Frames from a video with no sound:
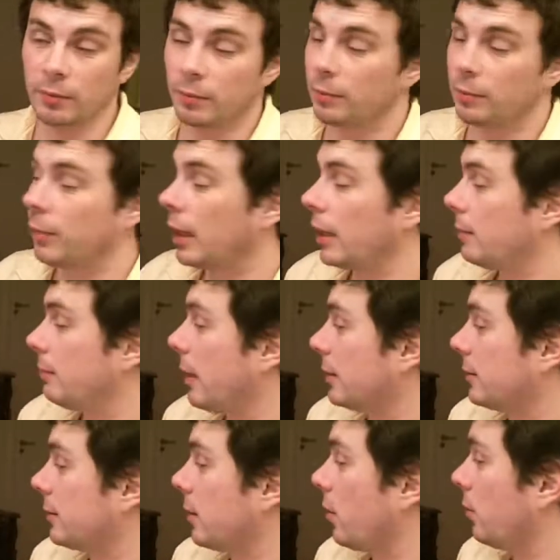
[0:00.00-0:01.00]
by
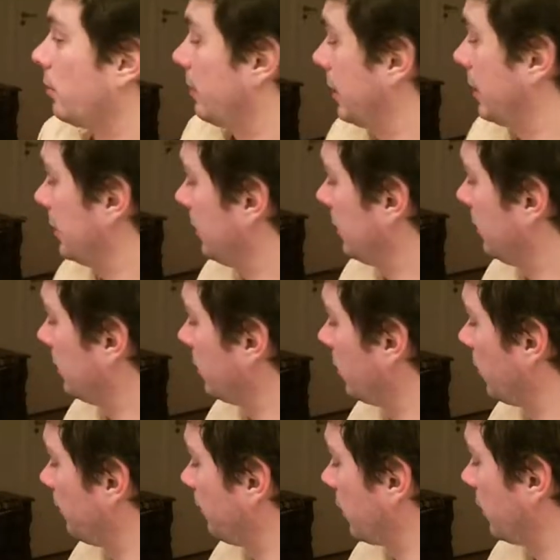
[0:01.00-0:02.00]
town, basically.
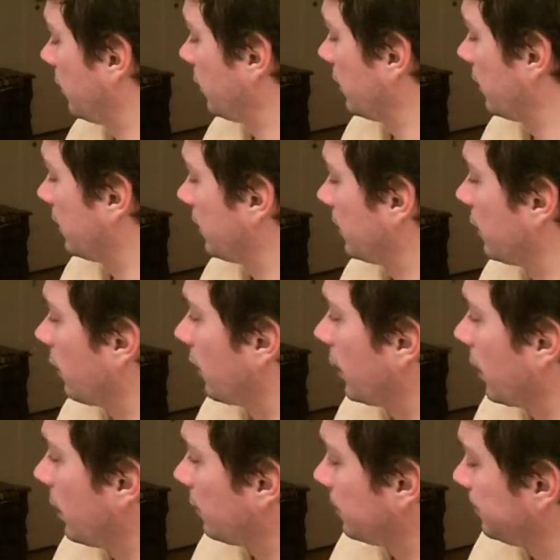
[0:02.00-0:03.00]
So if you did this long
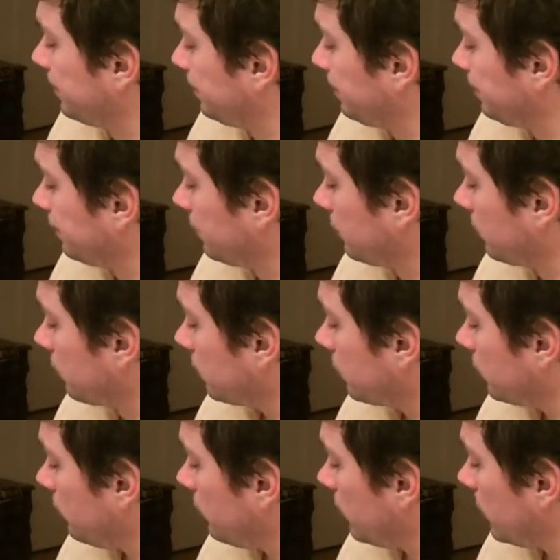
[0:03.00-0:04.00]
enough,
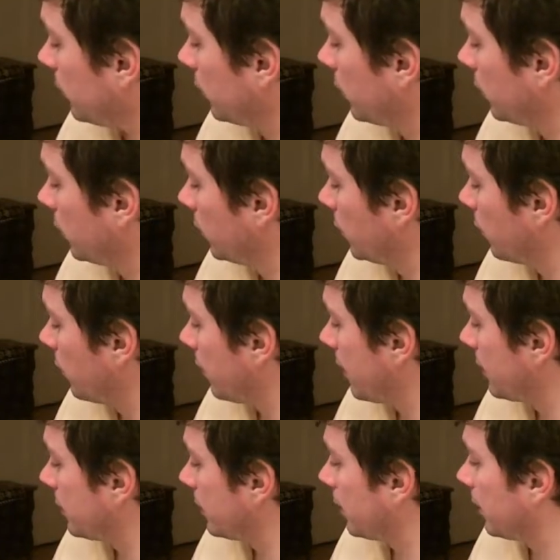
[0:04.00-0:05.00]
you sooner or
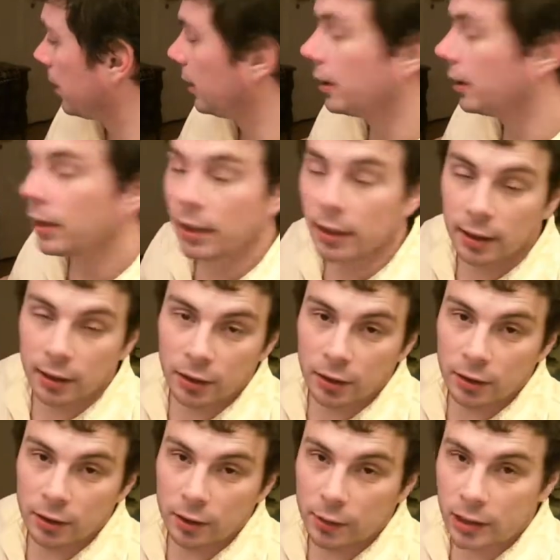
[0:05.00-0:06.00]
later
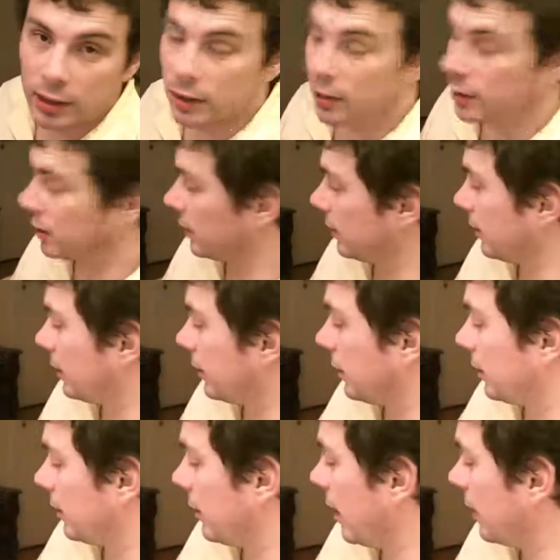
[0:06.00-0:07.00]
gonna reach
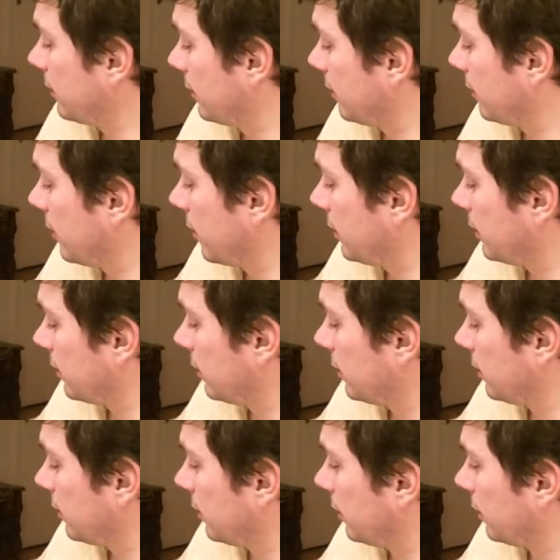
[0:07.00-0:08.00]
the last stage,
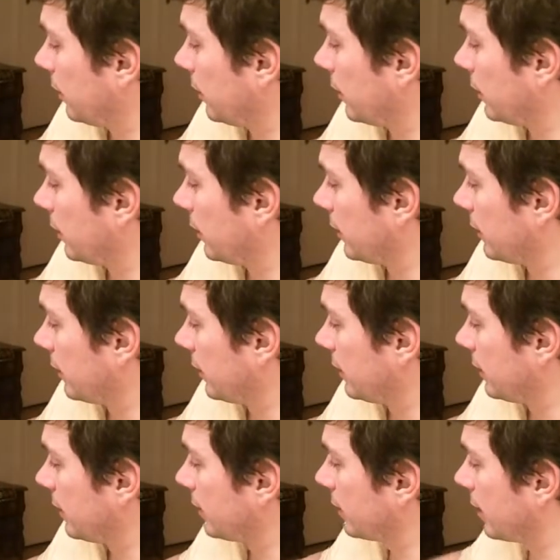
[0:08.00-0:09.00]
which is in
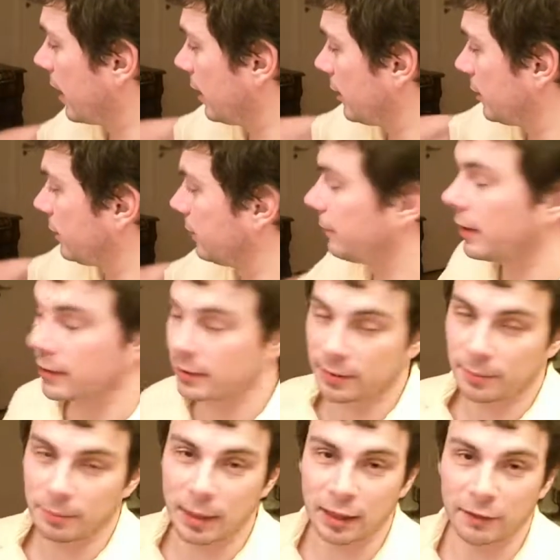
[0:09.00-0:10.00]
this case Father
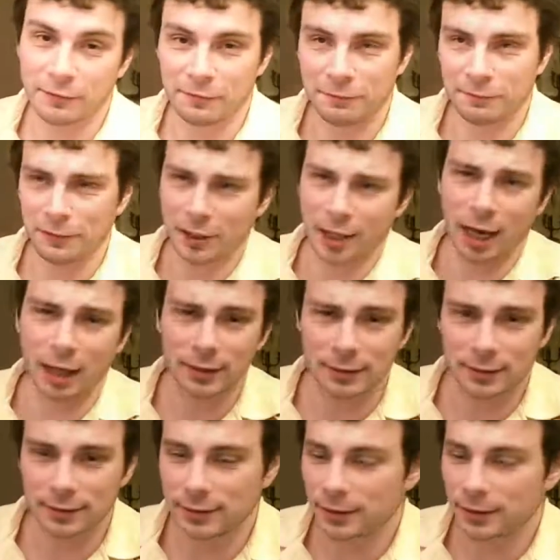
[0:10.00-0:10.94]
Maleficant.